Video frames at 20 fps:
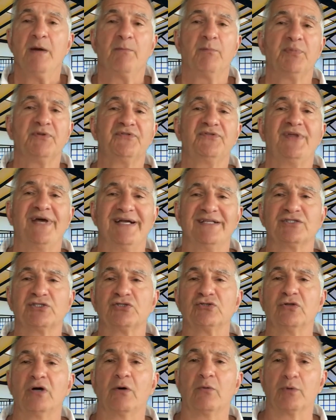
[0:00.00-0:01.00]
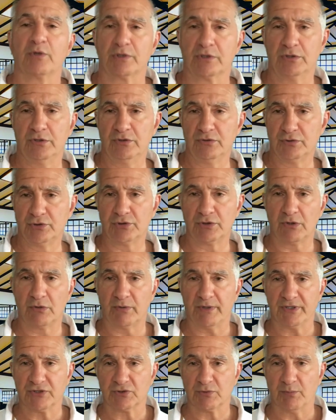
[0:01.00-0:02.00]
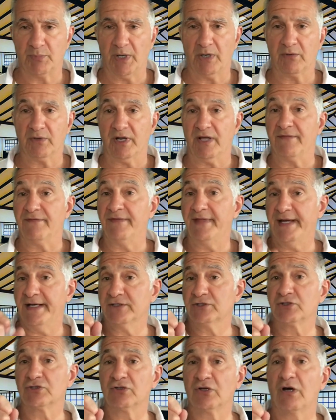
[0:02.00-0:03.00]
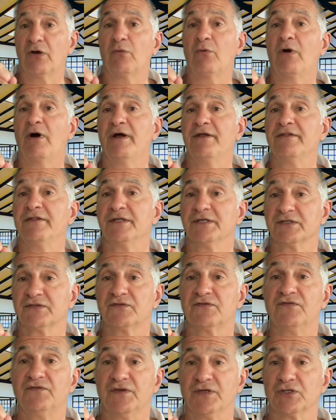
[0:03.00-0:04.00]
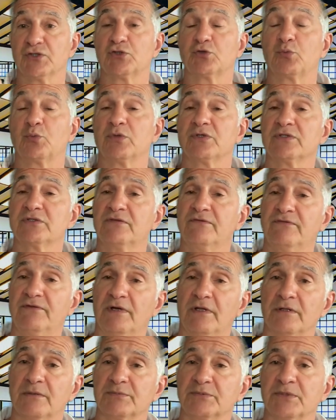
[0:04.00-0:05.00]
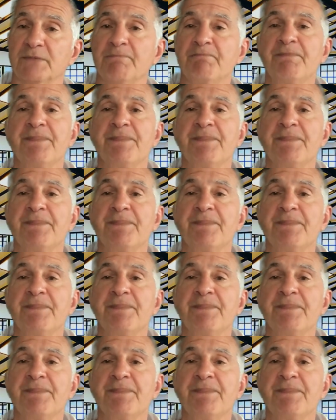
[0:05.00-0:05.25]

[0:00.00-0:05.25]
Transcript: But that's not what Kyusho is about, and that's not why this fist was developed.